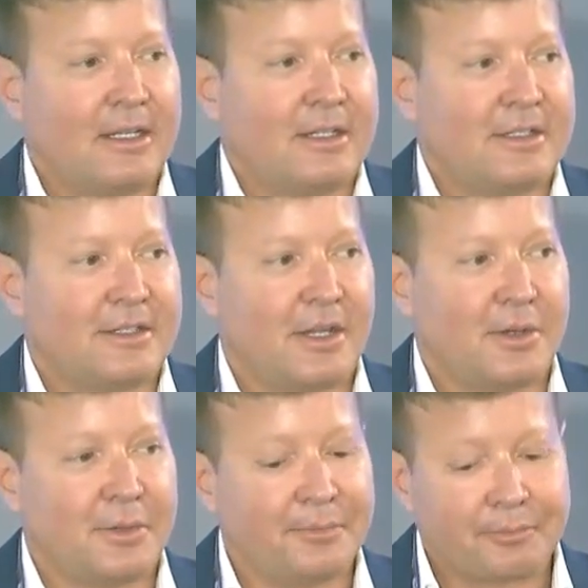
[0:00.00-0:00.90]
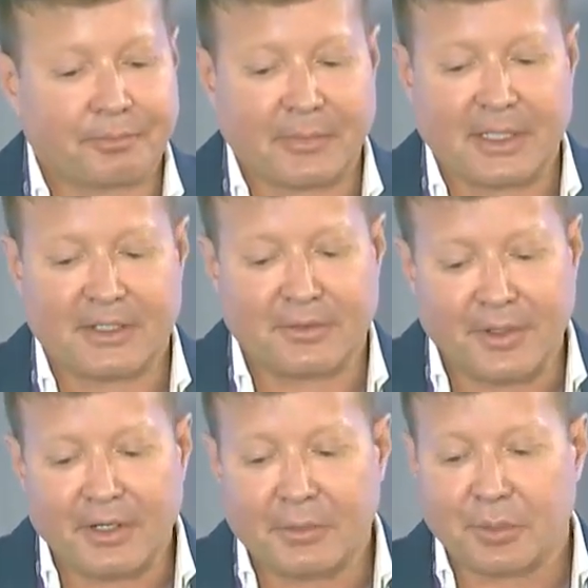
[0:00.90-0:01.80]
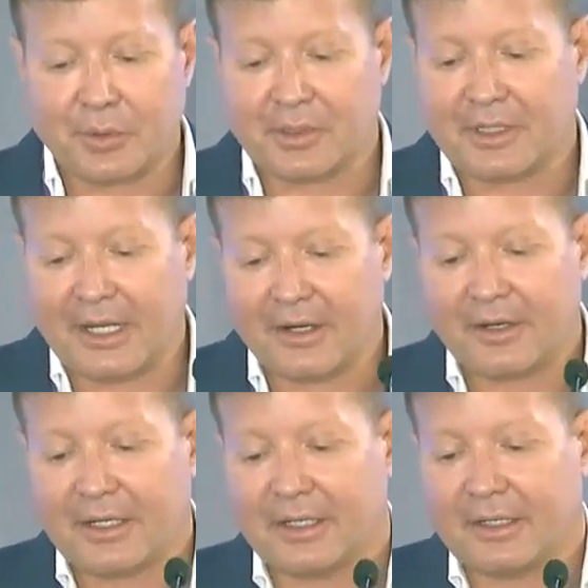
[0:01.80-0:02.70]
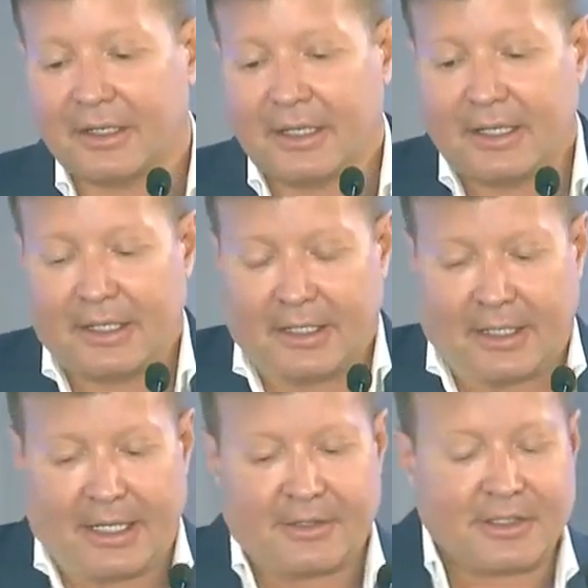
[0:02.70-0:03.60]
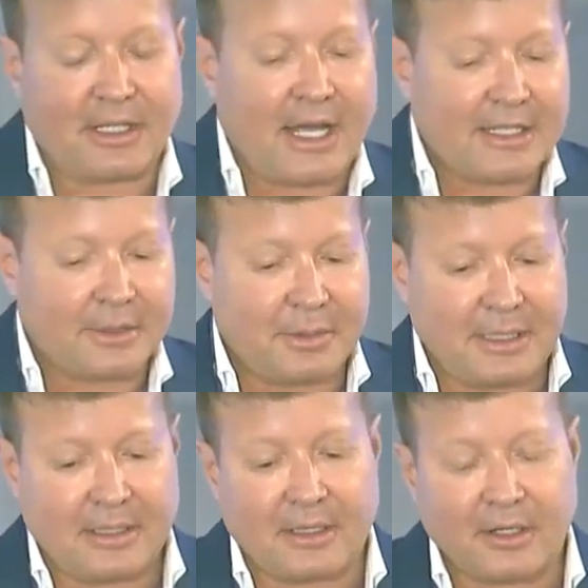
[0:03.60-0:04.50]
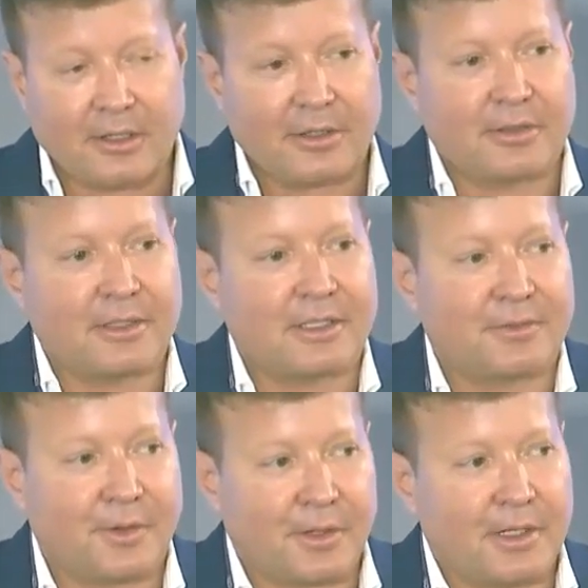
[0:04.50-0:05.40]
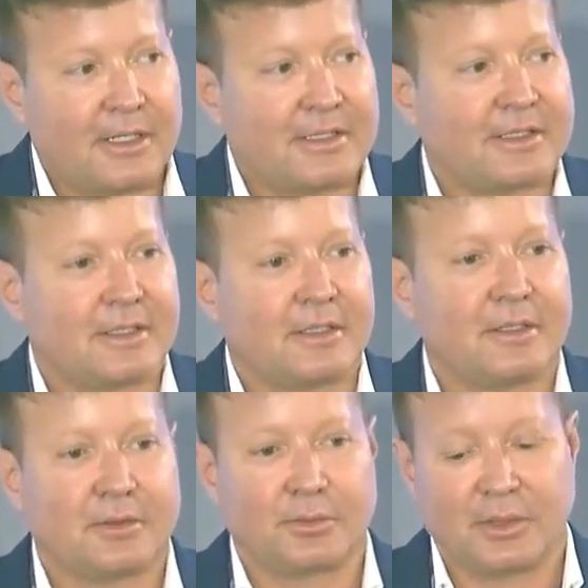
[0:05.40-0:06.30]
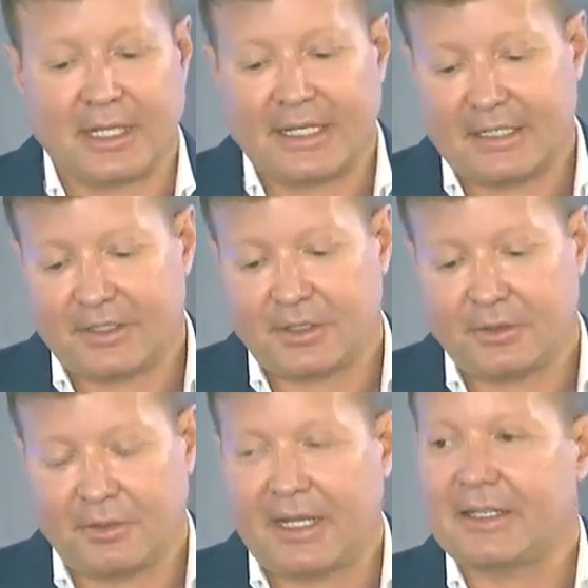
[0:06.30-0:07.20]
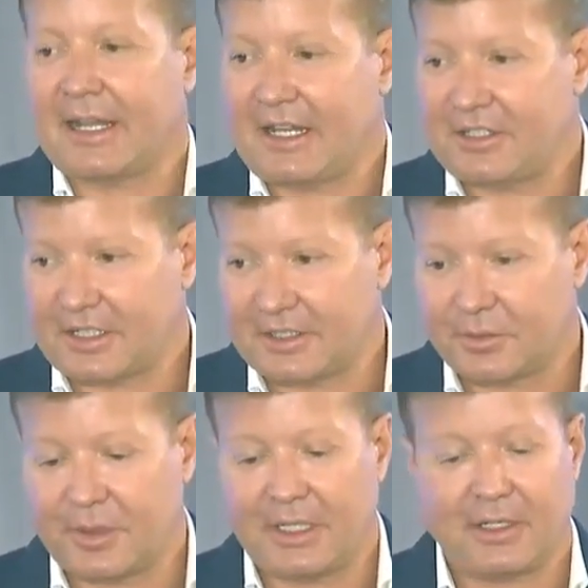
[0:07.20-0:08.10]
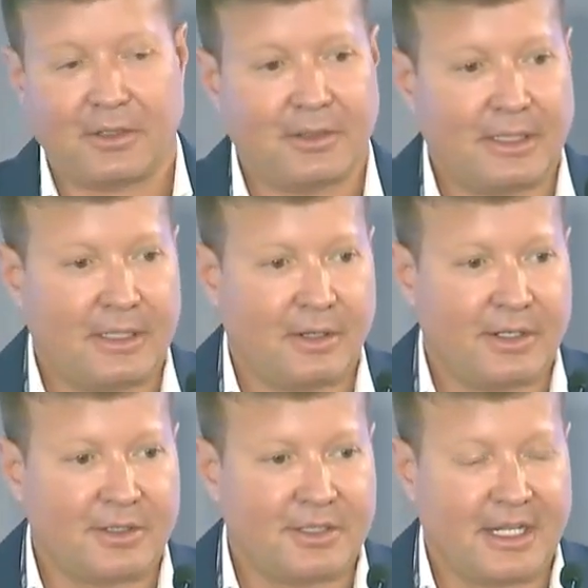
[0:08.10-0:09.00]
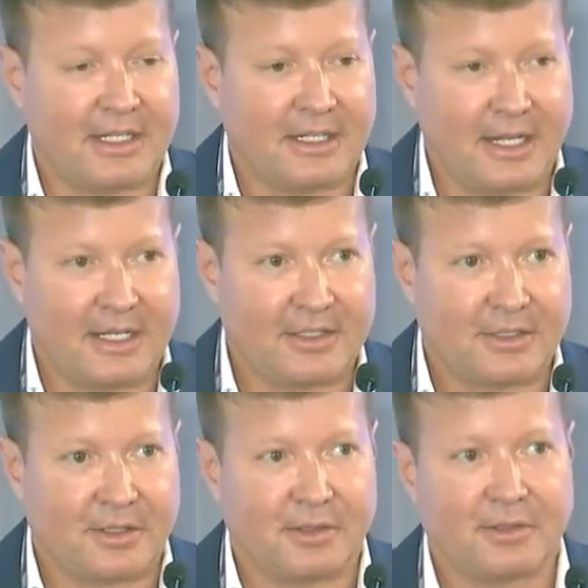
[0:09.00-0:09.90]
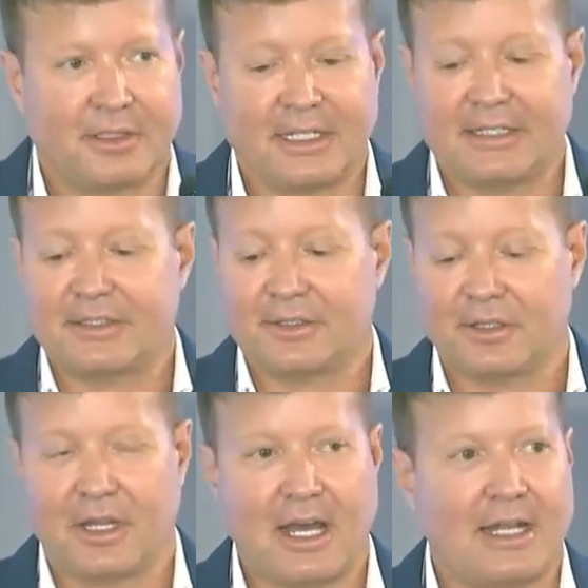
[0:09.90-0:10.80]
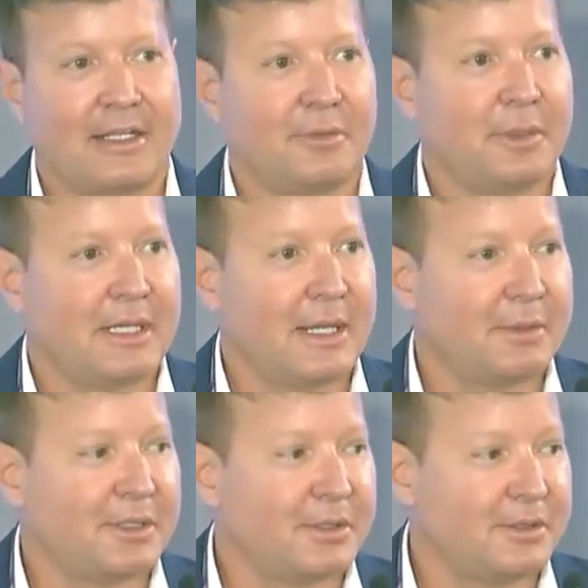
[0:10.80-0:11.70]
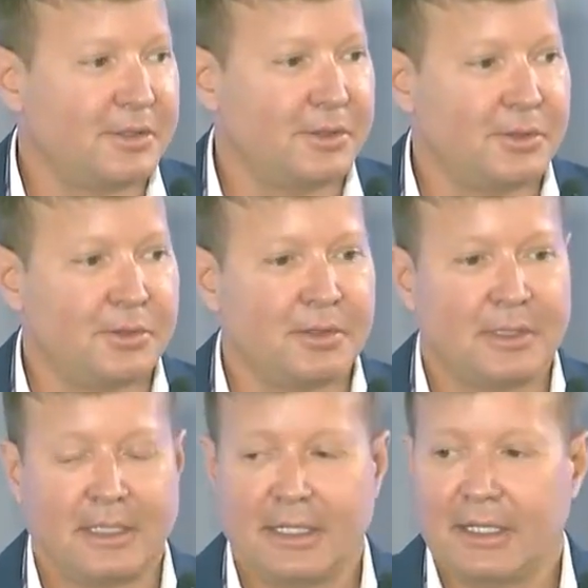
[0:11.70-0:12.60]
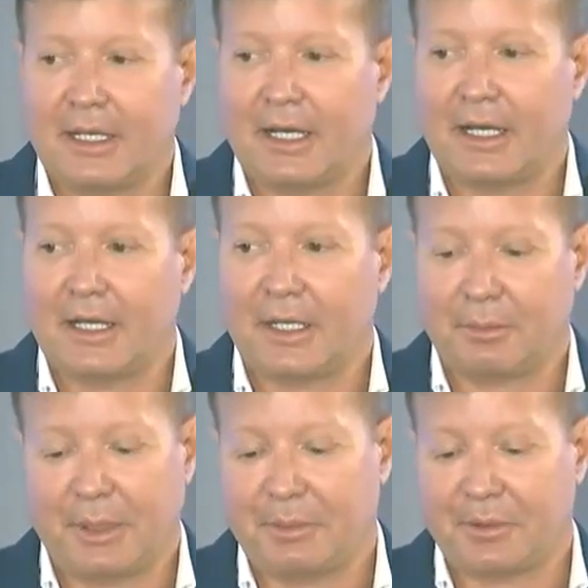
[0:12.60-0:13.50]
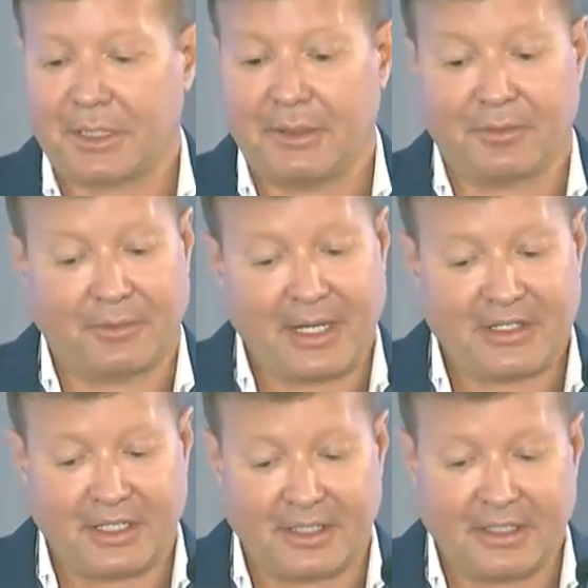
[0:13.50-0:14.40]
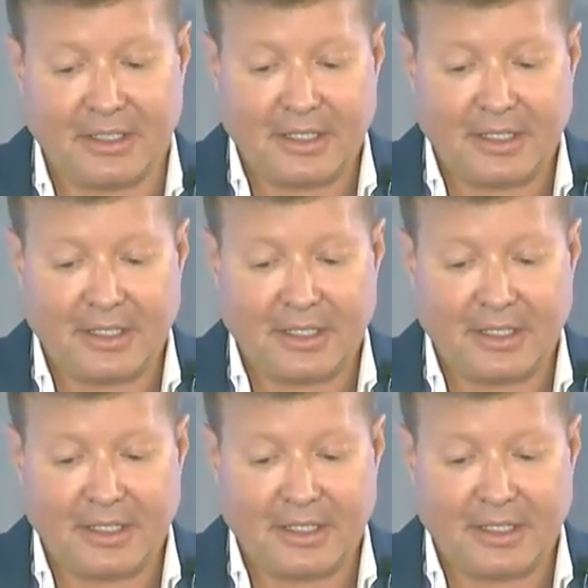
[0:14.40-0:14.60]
So it's a very important area, and there's a lot to be learned as far as related to anti-aging as well. Understanding cancer leads to a lot of being able to help people keep from aging,